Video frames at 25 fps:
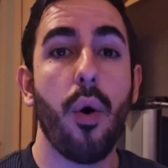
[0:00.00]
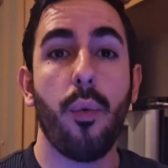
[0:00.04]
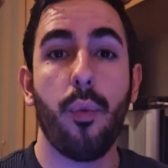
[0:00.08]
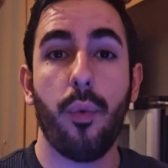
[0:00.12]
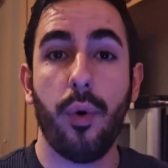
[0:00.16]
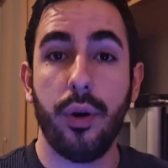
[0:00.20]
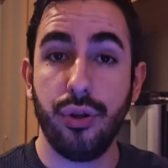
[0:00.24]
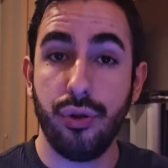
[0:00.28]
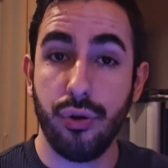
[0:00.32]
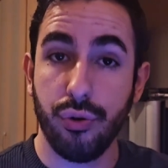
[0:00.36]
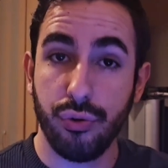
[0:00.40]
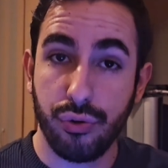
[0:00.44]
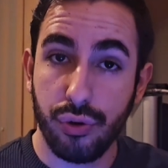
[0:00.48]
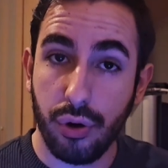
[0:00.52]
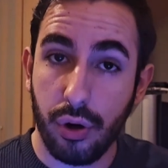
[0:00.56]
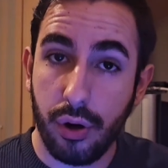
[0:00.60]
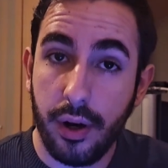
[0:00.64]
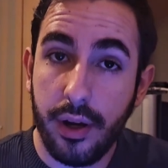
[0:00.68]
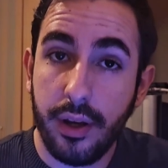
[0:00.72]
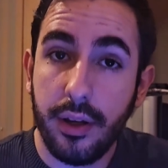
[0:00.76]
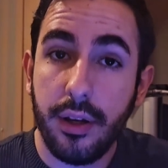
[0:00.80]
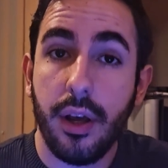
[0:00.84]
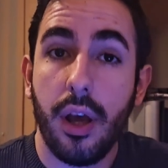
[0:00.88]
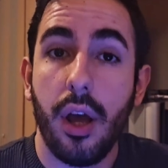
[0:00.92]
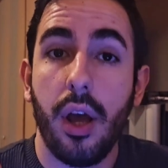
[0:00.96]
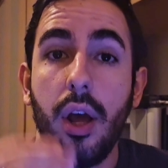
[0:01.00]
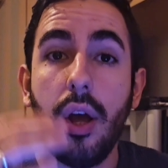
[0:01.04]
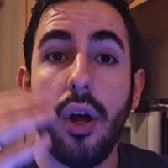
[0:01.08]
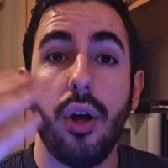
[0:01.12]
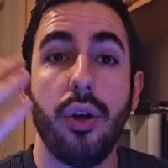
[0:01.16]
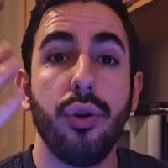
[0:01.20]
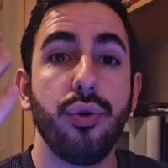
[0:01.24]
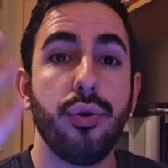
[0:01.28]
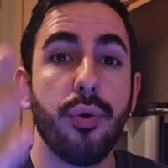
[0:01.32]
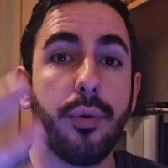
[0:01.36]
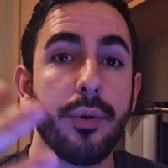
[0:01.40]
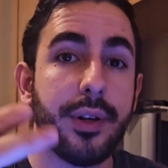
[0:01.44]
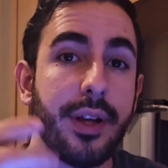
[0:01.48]
When you join,
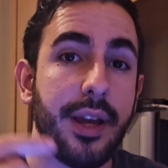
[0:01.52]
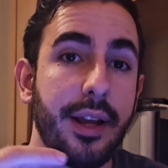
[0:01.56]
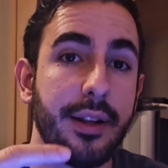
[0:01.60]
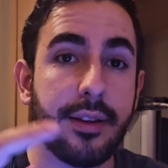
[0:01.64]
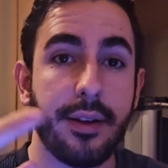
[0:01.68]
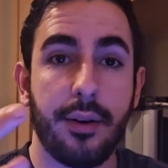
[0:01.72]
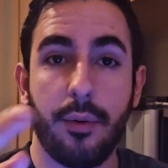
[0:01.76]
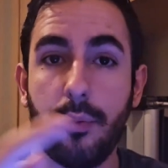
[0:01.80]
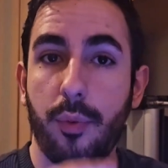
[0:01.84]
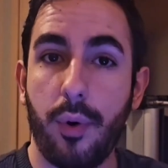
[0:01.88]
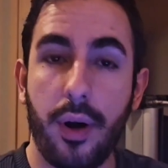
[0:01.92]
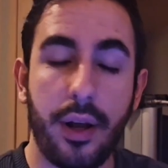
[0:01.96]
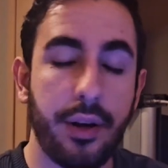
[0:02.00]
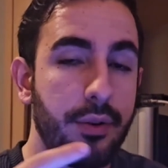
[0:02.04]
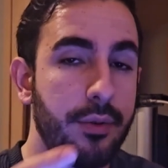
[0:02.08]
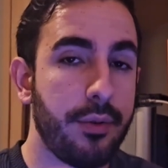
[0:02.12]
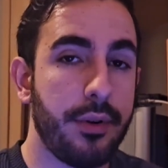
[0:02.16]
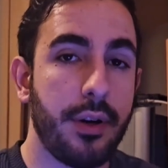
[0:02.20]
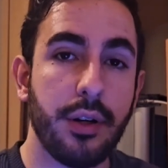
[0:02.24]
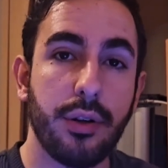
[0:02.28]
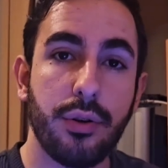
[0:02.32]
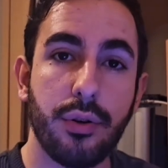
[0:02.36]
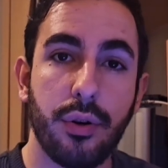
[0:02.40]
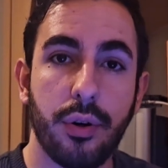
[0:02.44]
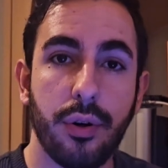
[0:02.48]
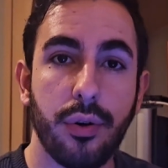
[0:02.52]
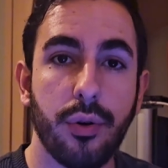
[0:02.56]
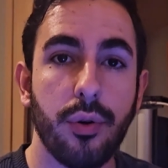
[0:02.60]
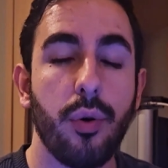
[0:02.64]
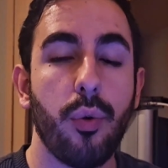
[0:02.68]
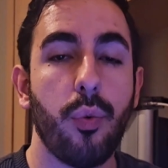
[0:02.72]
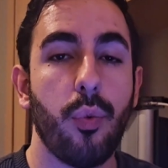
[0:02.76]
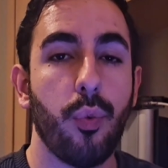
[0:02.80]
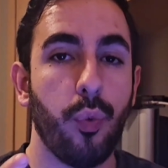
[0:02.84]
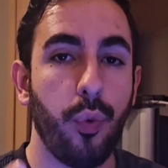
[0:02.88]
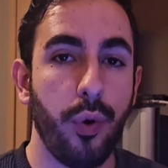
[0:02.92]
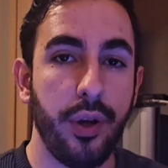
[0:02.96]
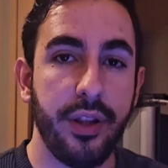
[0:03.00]
you will get a one-on-one
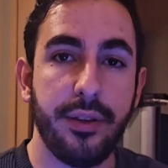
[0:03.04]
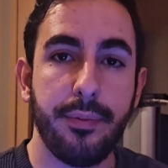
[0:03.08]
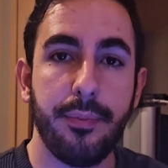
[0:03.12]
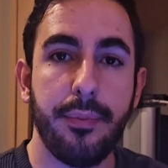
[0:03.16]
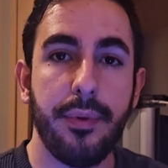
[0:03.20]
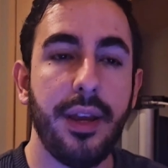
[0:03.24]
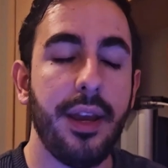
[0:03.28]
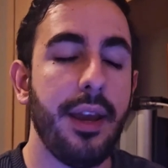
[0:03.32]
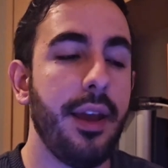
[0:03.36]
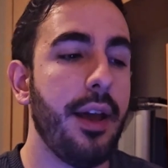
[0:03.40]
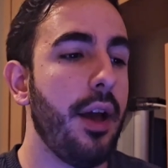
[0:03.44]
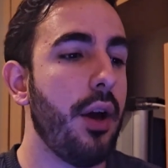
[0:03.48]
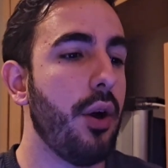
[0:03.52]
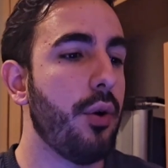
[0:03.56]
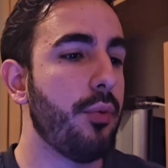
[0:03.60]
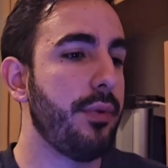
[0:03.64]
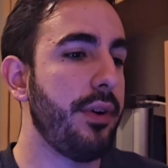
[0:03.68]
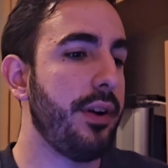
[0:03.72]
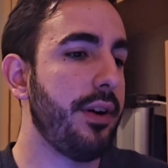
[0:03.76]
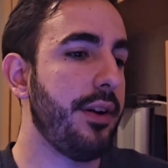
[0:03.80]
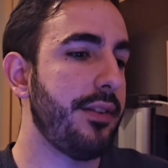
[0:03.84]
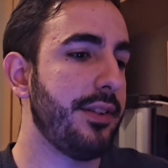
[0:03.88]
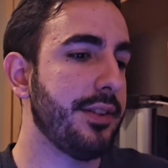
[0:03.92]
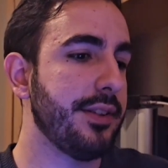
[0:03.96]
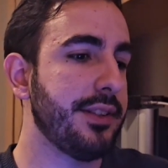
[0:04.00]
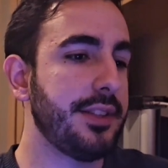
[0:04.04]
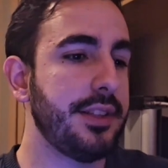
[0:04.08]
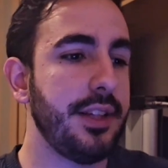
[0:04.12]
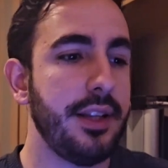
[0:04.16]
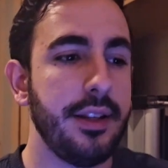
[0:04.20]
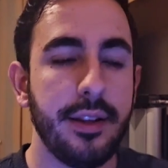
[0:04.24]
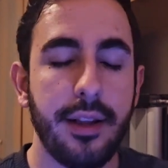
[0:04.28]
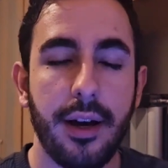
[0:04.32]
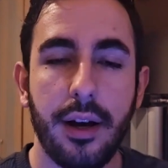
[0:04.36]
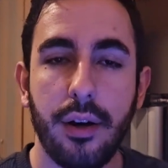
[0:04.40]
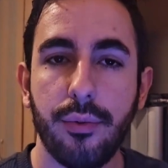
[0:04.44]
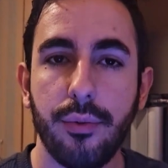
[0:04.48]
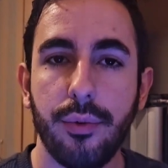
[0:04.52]
call with me where I will
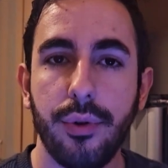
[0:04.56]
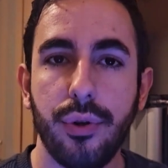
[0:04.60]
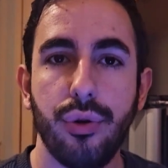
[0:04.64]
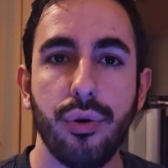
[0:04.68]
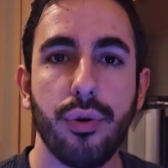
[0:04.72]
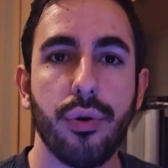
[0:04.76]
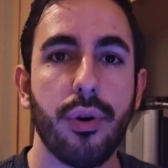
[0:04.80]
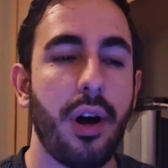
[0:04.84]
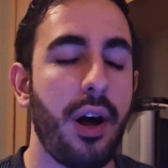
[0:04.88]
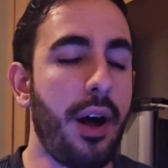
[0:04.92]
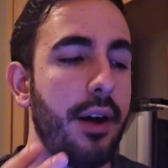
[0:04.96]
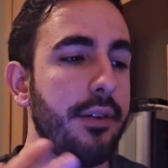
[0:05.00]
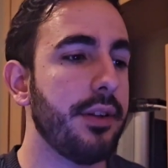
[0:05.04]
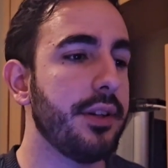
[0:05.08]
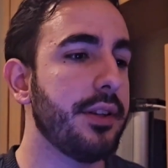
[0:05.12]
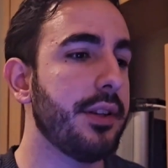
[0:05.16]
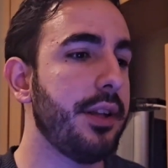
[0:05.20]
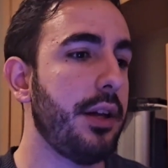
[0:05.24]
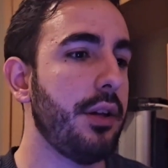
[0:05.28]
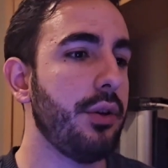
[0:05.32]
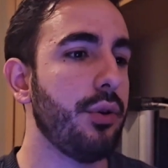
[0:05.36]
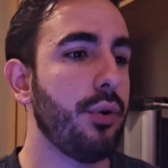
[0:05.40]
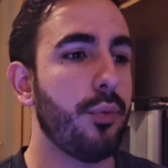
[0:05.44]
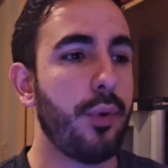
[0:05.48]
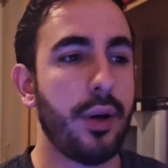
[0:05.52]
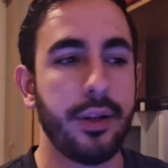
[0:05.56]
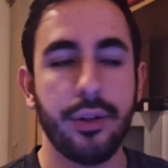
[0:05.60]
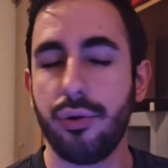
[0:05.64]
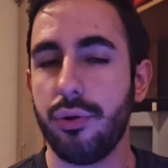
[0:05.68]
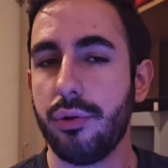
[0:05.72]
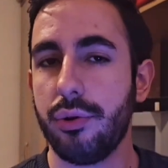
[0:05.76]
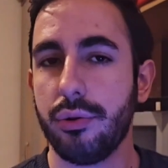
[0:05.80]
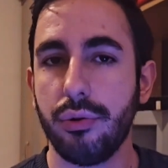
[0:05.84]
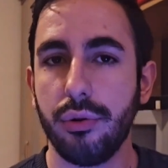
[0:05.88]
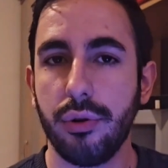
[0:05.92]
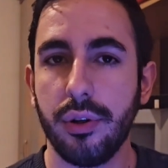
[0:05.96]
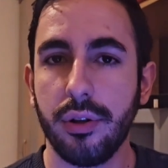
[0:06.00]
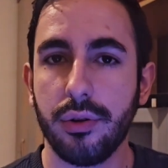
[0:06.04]
sit down with you. I will tell you what
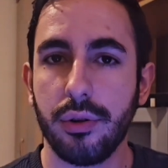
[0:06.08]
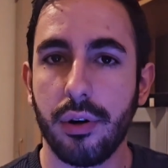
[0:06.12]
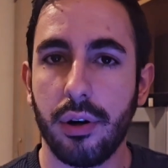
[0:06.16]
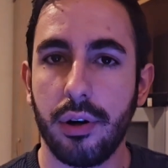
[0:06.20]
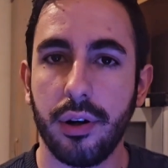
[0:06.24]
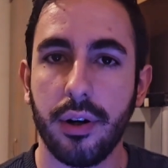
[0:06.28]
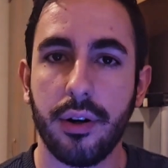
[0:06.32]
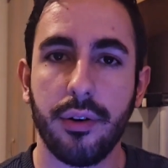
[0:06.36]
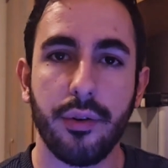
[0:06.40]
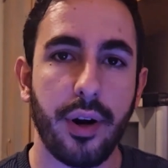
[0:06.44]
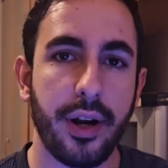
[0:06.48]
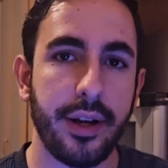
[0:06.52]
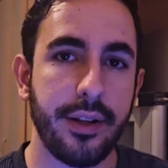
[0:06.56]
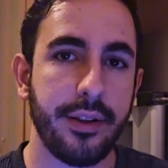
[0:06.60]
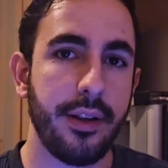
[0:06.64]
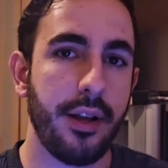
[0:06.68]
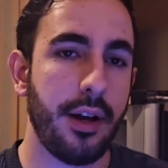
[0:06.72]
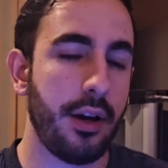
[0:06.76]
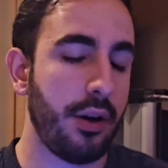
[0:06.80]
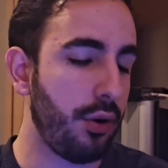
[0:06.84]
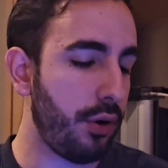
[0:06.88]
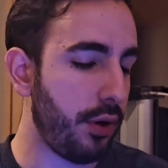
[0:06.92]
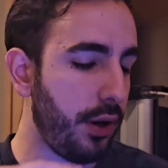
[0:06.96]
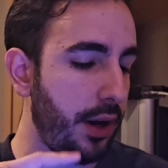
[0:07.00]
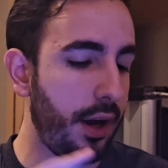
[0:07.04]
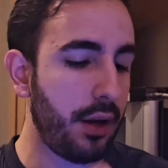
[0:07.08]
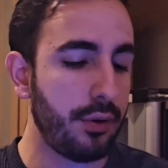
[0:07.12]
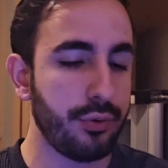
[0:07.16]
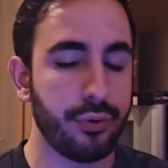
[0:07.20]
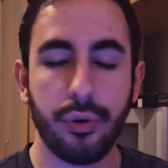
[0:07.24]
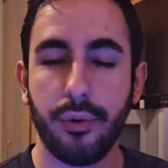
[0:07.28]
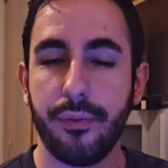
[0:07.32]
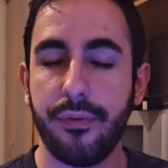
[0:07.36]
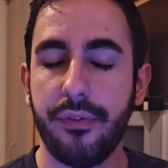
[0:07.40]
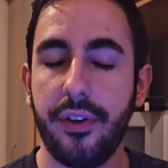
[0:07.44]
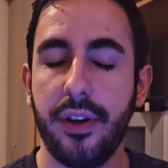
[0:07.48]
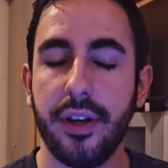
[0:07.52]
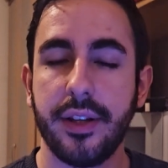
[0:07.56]
you're doing wrong right now, how
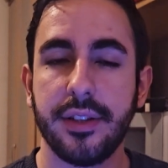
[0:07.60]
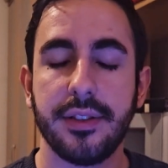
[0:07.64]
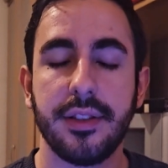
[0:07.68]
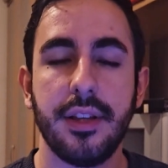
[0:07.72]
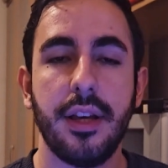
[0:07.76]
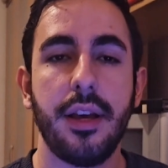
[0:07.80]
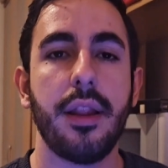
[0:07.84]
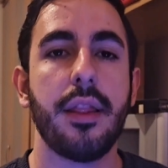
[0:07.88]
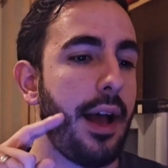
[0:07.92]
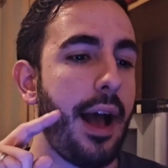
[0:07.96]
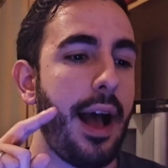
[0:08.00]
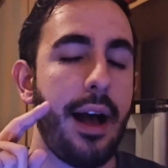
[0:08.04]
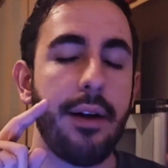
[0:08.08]
to fix it.